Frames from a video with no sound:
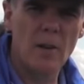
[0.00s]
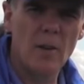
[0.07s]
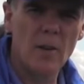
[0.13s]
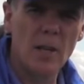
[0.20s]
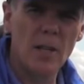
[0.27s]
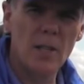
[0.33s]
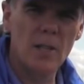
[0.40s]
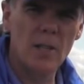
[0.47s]

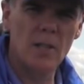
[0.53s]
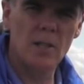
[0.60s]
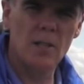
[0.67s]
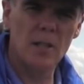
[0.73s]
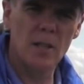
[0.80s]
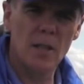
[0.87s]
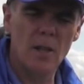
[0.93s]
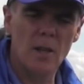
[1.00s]

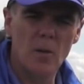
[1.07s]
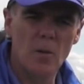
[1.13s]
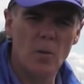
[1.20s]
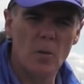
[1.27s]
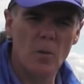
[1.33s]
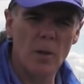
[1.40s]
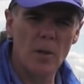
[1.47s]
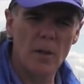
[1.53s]
locations
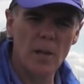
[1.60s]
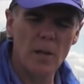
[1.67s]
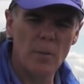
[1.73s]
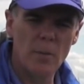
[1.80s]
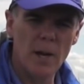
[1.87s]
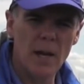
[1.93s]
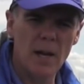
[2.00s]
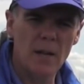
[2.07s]
what the
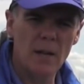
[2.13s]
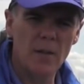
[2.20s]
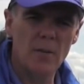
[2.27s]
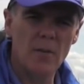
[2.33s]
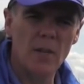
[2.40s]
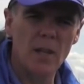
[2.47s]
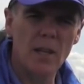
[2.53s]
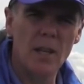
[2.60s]
impact of
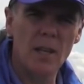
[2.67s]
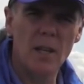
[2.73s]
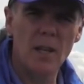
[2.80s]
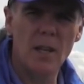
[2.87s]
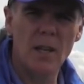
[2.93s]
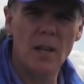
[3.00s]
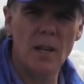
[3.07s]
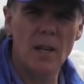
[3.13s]
seeding
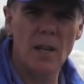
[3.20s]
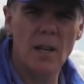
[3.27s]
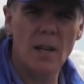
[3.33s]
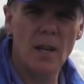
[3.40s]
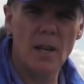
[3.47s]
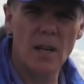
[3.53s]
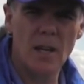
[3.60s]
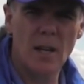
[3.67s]
at
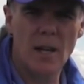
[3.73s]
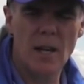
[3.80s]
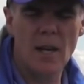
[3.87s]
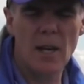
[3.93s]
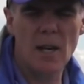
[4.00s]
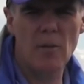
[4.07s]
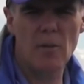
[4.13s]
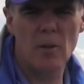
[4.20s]

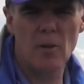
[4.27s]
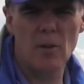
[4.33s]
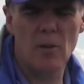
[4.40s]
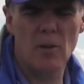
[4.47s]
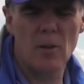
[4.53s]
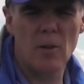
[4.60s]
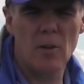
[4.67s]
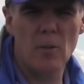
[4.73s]
high
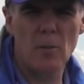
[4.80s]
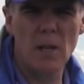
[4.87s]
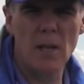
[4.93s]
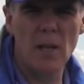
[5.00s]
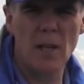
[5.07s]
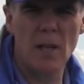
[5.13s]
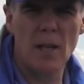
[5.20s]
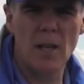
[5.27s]
versus low
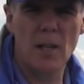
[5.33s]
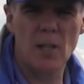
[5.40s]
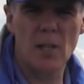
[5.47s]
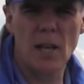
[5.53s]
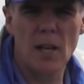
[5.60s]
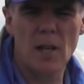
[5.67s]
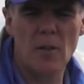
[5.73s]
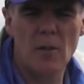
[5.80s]
speed and
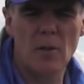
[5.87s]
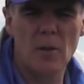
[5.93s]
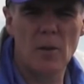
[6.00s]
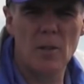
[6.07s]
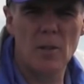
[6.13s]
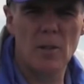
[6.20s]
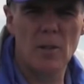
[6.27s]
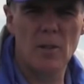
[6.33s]
shallow
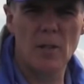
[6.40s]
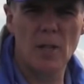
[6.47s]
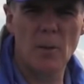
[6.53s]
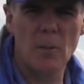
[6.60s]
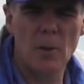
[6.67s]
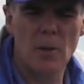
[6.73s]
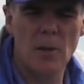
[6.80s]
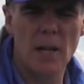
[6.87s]
versus
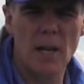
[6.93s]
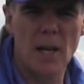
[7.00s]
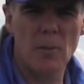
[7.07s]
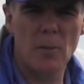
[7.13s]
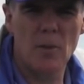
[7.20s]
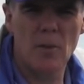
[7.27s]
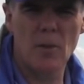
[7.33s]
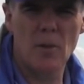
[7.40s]
deeper
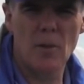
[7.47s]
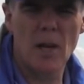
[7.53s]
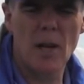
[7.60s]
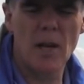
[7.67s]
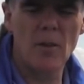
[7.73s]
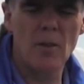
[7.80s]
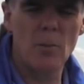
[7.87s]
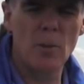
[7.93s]
depths. And so the
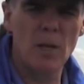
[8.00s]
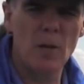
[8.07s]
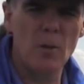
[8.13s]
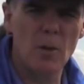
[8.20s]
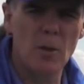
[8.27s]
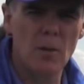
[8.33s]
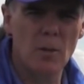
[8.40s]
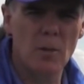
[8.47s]
high speed
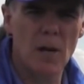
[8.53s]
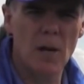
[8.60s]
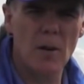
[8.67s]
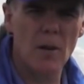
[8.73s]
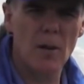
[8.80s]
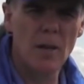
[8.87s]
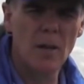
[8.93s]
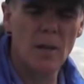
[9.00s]
was
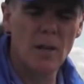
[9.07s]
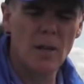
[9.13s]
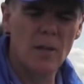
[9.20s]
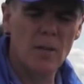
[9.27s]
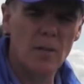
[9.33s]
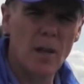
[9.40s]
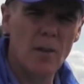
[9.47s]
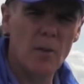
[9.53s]
about
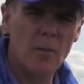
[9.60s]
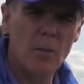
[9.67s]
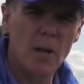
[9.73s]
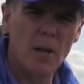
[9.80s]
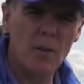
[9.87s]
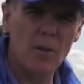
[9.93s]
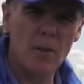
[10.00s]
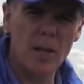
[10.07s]
7
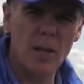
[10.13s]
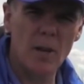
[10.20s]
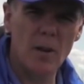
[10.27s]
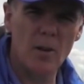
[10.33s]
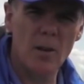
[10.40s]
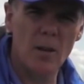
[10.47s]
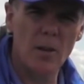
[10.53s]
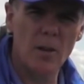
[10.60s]
miles an
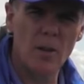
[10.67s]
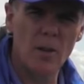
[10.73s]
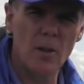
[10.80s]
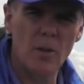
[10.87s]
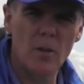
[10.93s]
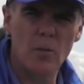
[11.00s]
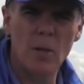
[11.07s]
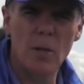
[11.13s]
hour and the
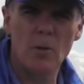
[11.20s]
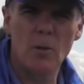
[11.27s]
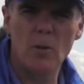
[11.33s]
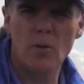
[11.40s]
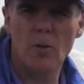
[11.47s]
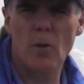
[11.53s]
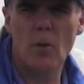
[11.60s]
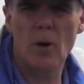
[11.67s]
low speed
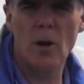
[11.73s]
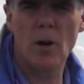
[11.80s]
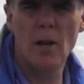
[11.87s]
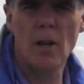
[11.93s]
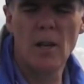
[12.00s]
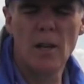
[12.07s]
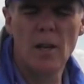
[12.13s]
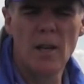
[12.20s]
was 4.
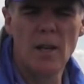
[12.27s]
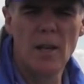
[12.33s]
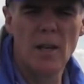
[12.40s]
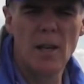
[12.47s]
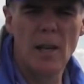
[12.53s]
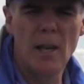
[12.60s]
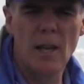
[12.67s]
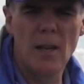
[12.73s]

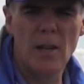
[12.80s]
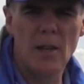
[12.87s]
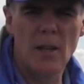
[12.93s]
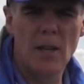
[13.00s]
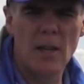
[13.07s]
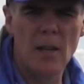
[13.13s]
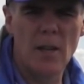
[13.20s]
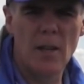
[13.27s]
And
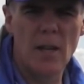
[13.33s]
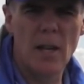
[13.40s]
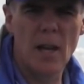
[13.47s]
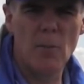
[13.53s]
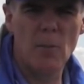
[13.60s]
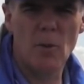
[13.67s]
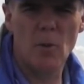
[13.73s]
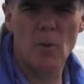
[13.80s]
the
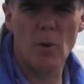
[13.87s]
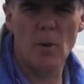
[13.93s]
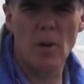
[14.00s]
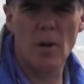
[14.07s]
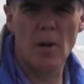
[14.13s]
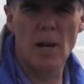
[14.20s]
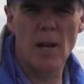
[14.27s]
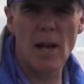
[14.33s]
depths
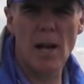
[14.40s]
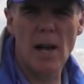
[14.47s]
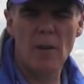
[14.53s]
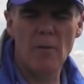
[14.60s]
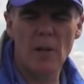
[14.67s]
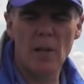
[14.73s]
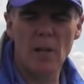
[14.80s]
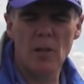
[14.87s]
were
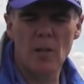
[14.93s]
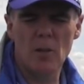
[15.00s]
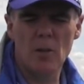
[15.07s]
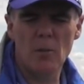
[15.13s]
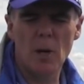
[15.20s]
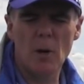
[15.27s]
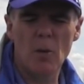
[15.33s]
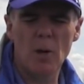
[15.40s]
½ inch or
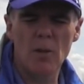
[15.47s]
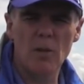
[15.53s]
about 1